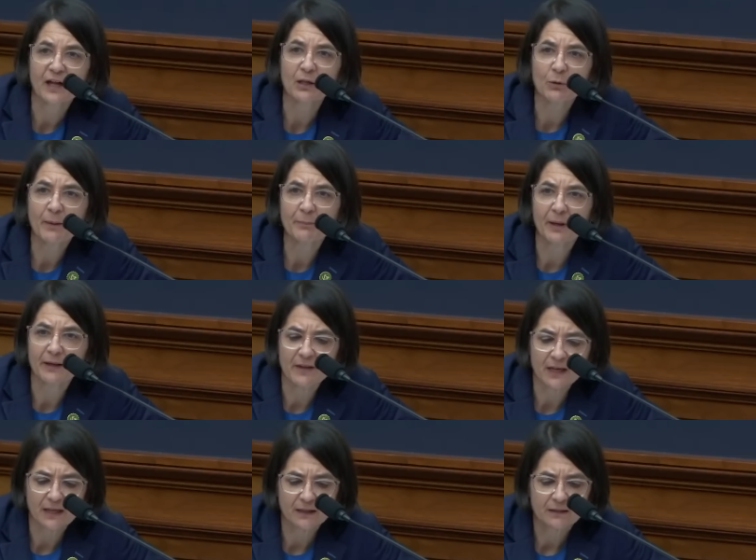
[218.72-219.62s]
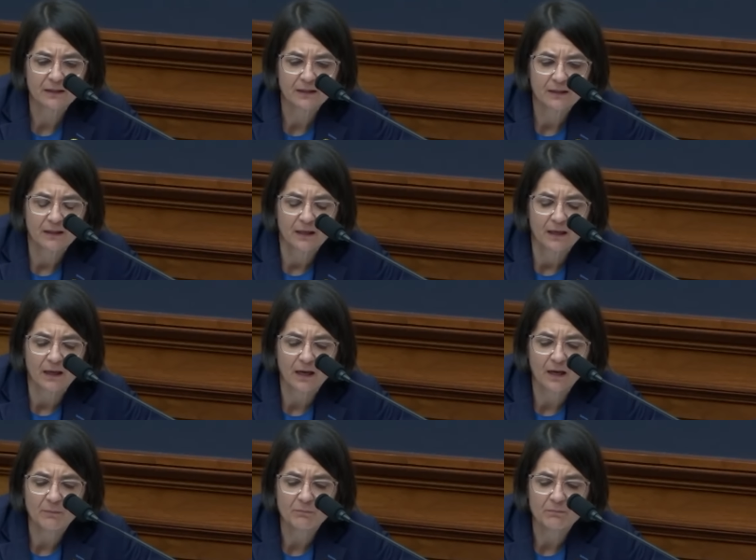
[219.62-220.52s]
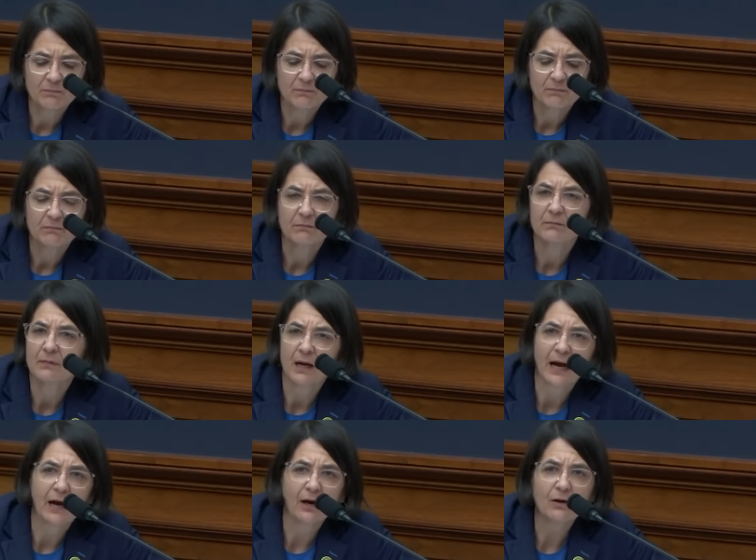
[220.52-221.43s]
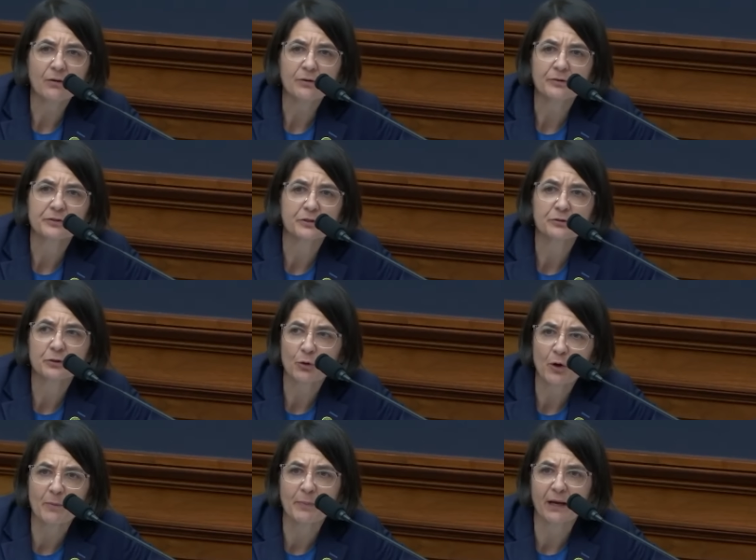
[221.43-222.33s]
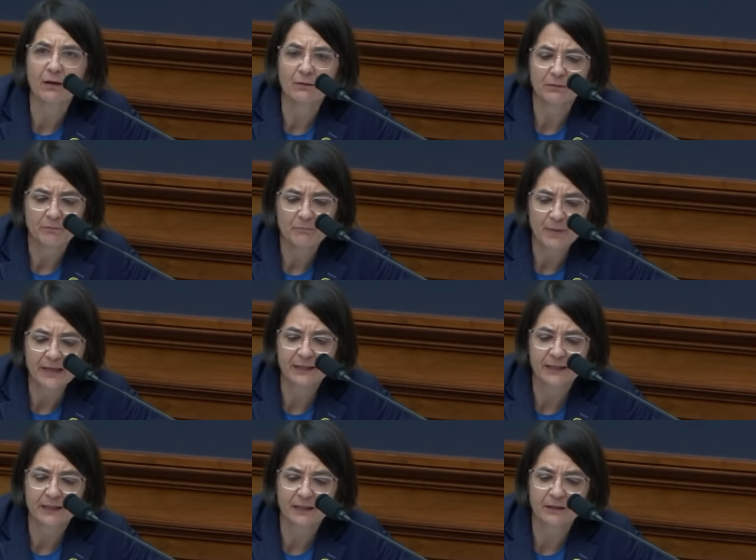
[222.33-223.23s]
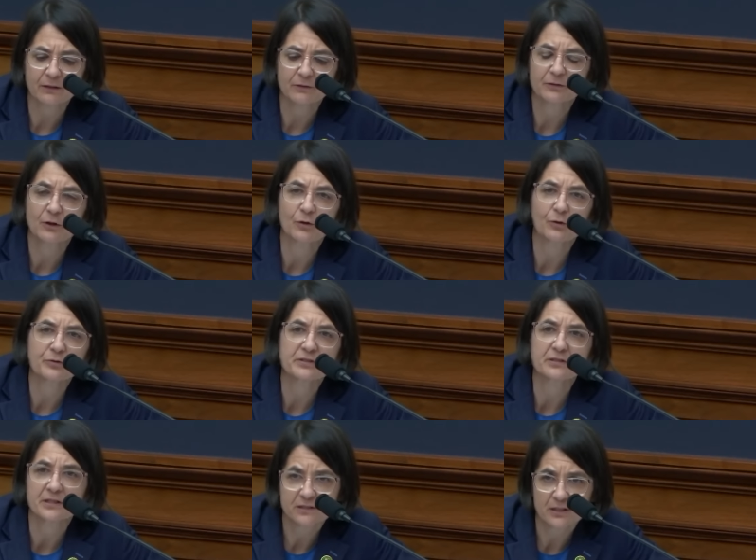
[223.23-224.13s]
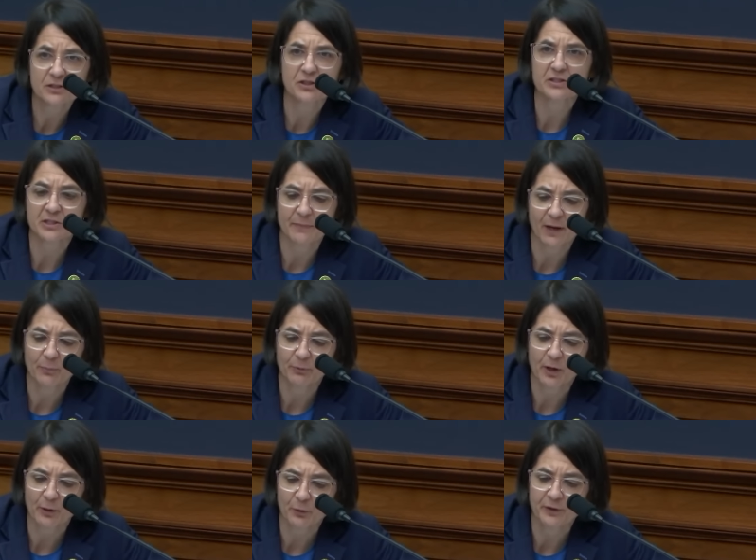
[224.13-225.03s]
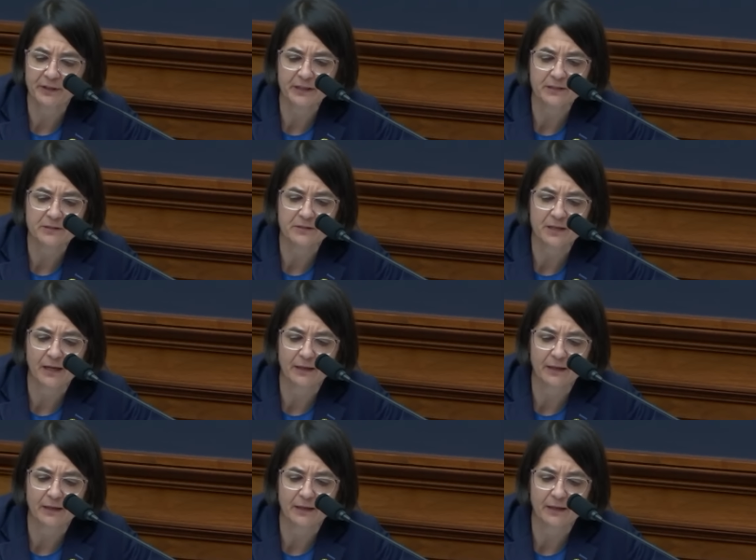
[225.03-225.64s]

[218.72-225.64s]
to follow up on that, um, how do you go about making those decisions about priorities?